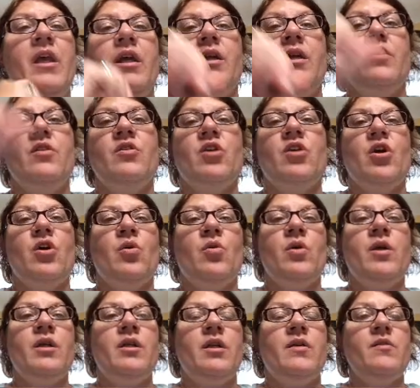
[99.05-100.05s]
And so
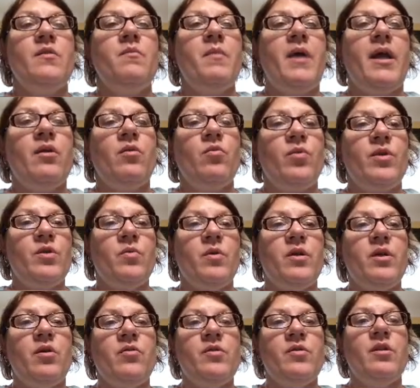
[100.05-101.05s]
it doesn't matter which
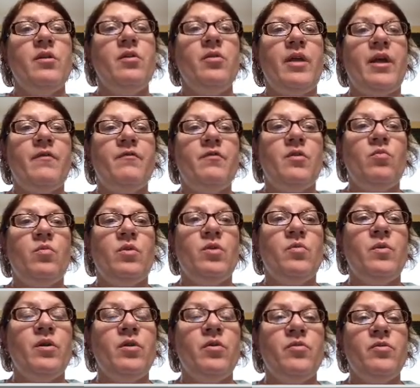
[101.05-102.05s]
one goes on the left and which
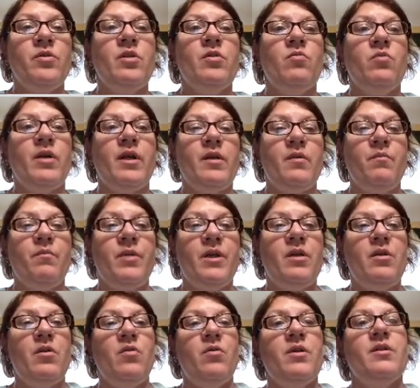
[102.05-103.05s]
one goes on the right,
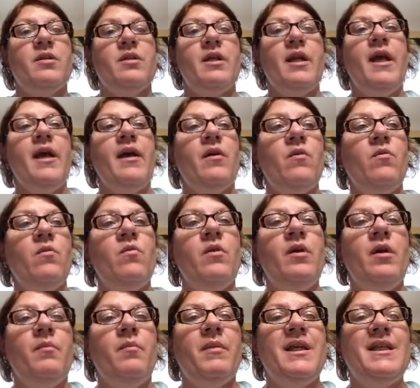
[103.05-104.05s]
but notice now
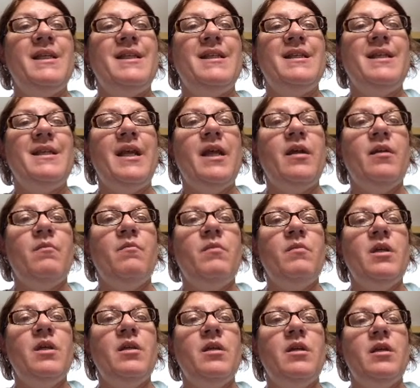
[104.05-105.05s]
my
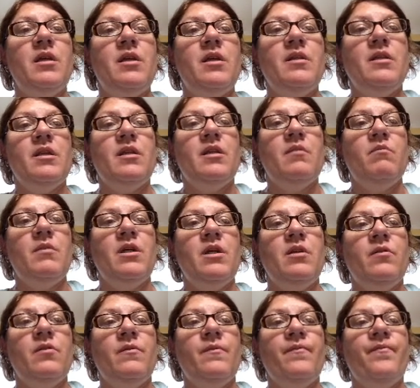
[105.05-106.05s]
stem is in the
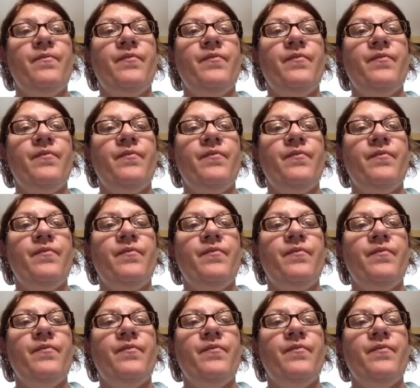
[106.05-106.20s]
middle.